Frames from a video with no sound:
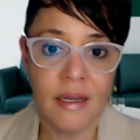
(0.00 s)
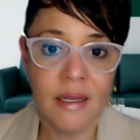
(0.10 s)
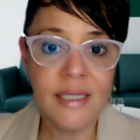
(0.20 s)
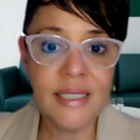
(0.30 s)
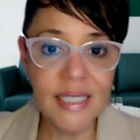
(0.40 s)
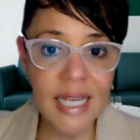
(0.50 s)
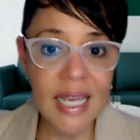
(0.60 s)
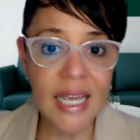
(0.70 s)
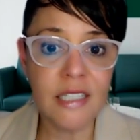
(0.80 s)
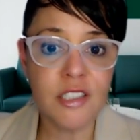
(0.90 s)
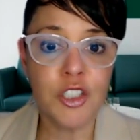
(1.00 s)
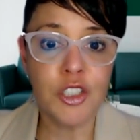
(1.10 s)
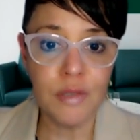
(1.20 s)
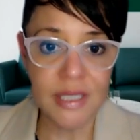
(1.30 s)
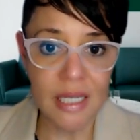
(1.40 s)
Today, as
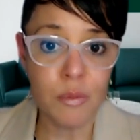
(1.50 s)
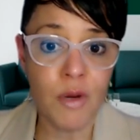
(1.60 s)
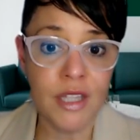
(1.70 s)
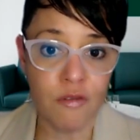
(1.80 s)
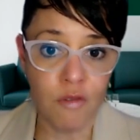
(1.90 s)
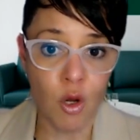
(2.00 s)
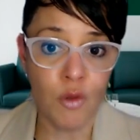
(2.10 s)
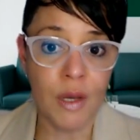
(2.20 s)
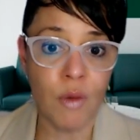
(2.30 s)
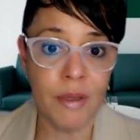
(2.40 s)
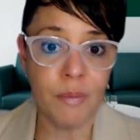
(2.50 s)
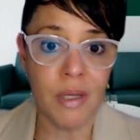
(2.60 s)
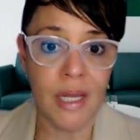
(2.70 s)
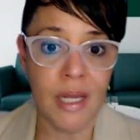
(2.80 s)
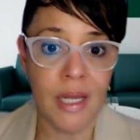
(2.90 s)
you celebrate the role that
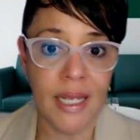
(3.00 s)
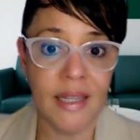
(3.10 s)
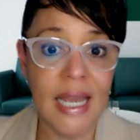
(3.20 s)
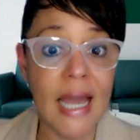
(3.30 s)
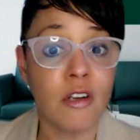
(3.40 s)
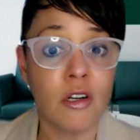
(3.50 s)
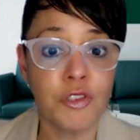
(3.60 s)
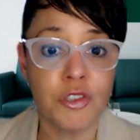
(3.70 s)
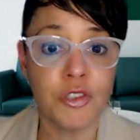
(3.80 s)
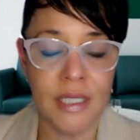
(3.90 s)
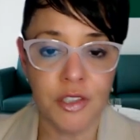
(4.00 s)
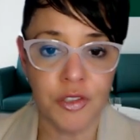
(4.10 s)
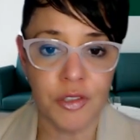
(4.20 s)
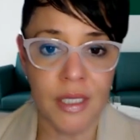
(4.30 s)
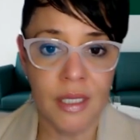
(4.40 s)
women play in the agriculture
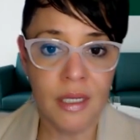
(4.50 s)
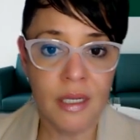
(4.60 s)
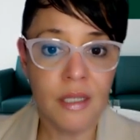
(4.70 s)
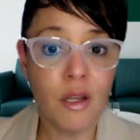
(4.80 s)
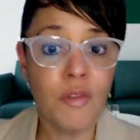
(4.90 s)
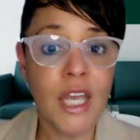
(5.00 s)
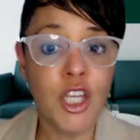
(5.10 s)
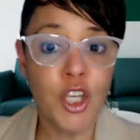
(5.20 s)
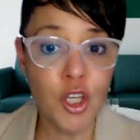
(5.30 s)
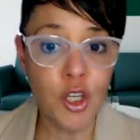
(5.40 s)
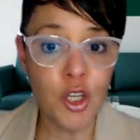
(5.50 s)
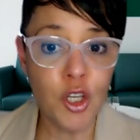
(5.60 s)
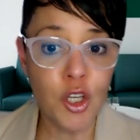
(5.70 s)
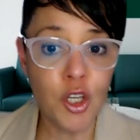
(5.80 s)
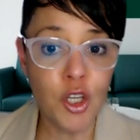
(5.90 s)
industry, know that you
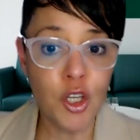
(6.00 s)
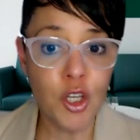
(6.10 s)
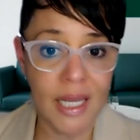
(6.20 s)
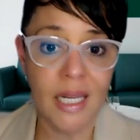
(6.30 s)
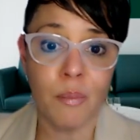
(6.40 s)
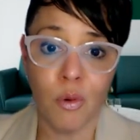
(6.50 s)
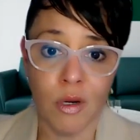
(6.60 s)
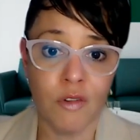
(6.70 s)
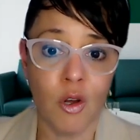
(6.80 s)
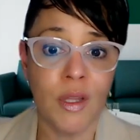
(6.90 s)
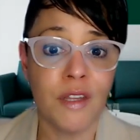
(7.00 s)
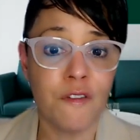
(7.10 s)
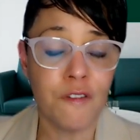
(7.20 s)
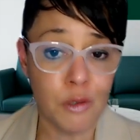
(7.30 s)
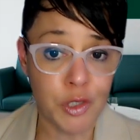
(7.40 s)
are playing an important role in the
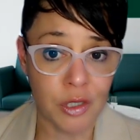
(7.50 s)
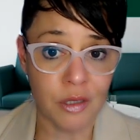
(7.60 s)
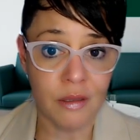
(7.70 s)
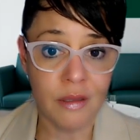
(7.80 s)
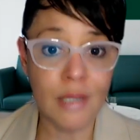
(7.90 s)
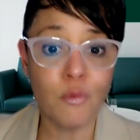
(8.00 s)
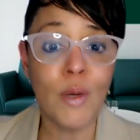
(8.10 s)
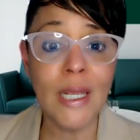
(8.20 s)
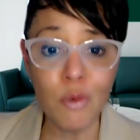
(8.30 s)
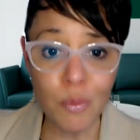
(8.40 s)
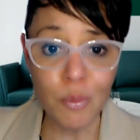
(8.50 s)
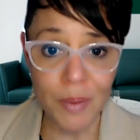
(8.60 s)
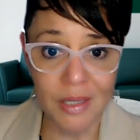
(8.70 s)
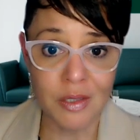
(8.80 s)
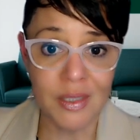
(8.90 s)
future, and we will
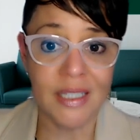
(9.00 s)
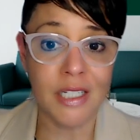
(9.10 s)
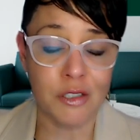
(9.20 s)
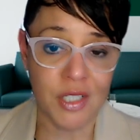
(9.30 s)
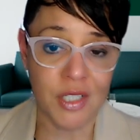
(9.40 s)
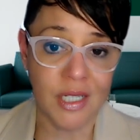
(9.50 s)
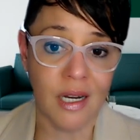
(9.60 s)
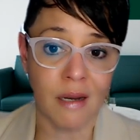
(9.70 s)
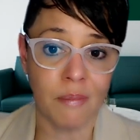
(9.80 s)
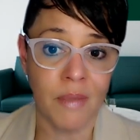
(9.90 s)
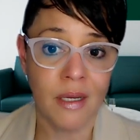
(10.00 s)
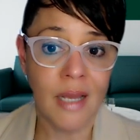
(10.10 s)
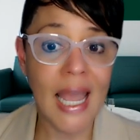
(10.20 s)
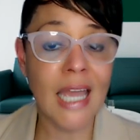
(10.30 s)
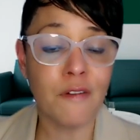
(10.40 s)
build in the years to come
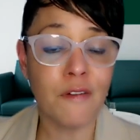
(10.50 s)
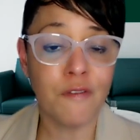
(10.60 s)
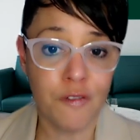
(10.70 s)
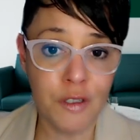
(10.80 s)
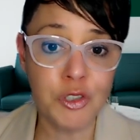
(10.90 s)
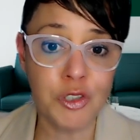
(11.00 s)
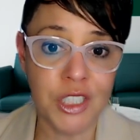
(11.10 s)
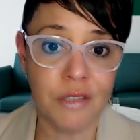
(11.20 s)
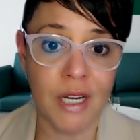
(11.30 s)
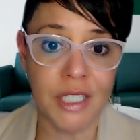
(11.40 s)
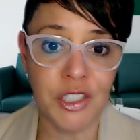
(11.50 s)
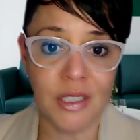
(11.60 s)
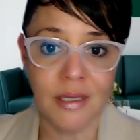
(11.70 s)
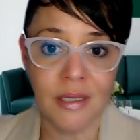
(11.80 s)
and for future generations.